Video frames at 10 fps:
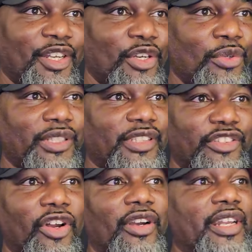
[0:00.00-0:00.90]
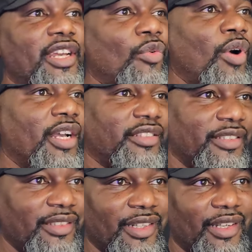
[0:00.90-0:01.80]
was it? Darnell
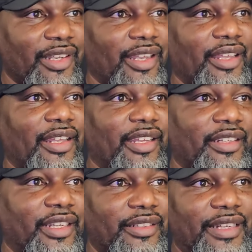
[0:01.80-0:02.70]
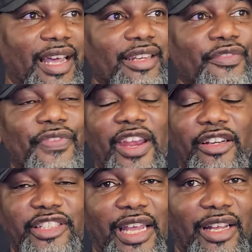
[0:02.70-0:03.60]
Washington and Dylan
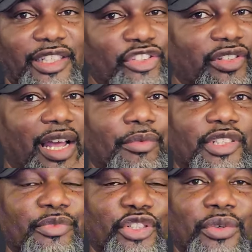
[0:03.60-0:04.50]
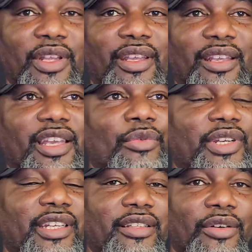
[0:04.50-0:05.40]
Fairchild. He stopped them too. And guess
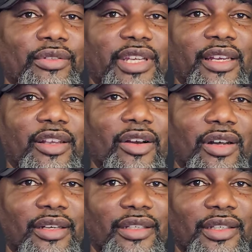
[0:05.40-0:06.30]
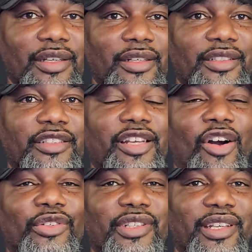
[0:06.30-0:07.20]
what he told Jalen Carter? To
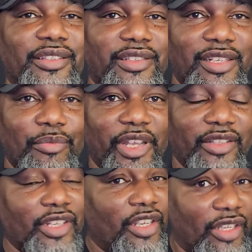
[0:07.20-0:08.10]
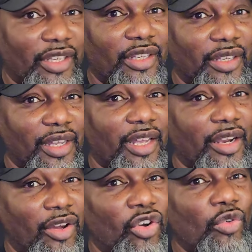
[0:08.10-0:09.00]
talk to his teammates. Out
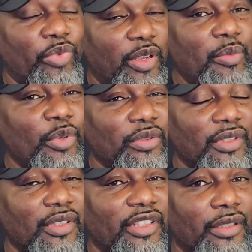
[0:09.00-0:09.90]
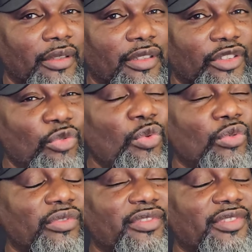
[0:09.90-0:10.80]
of all people, you
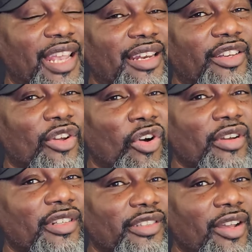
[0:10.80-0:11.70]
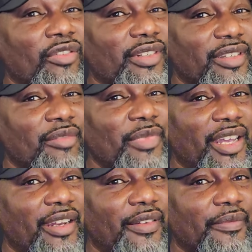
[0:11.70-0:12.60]
want Jalen Carter to talk to somebody?